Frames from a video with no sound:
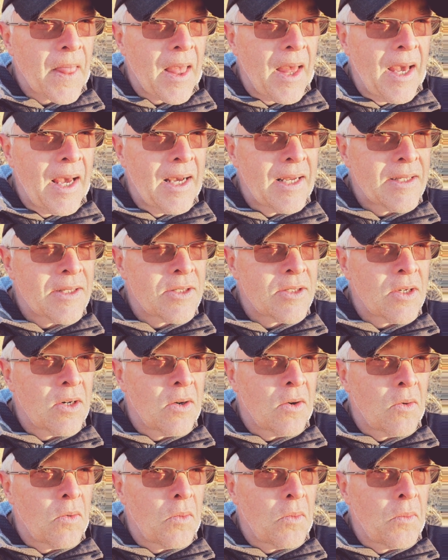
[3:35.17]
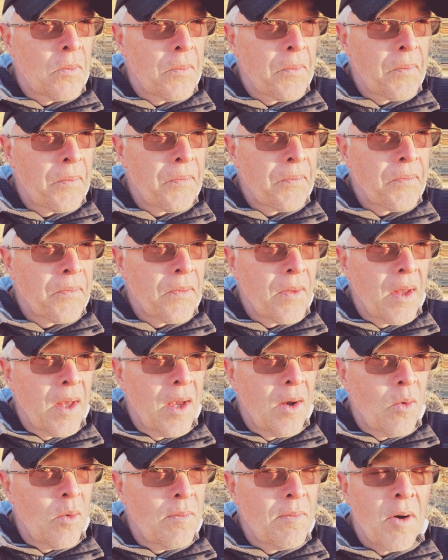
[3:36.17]
And so
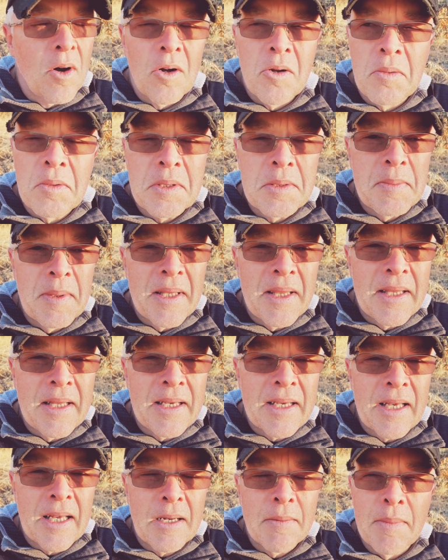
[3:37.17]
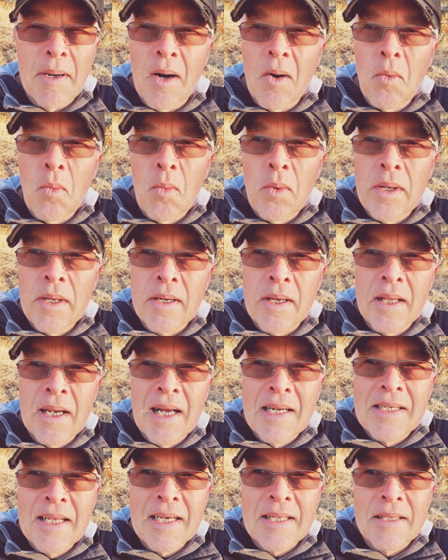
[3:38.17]
I've always been thinking about, when can I
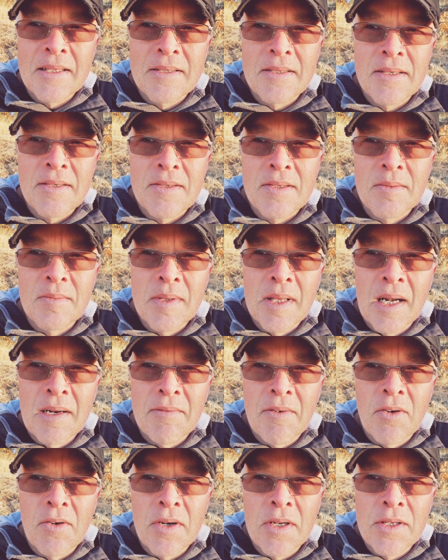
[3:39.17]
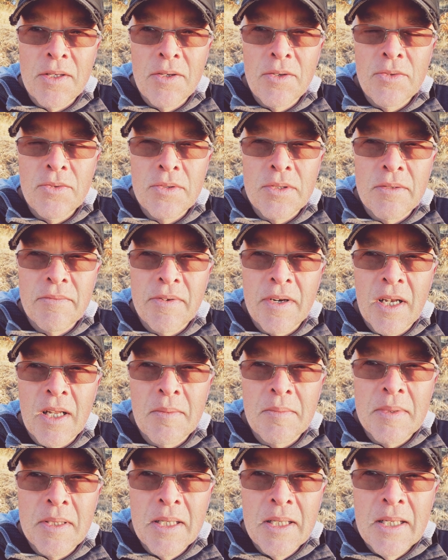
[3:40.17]
take the system that I've already used,
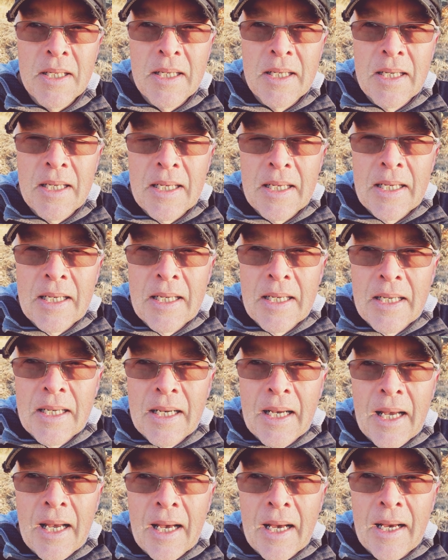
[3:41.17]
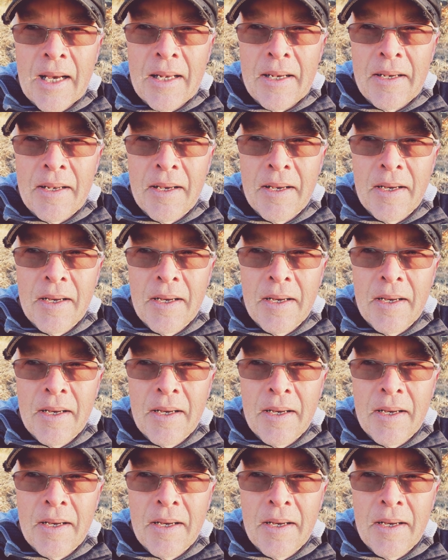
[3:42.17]
developed, and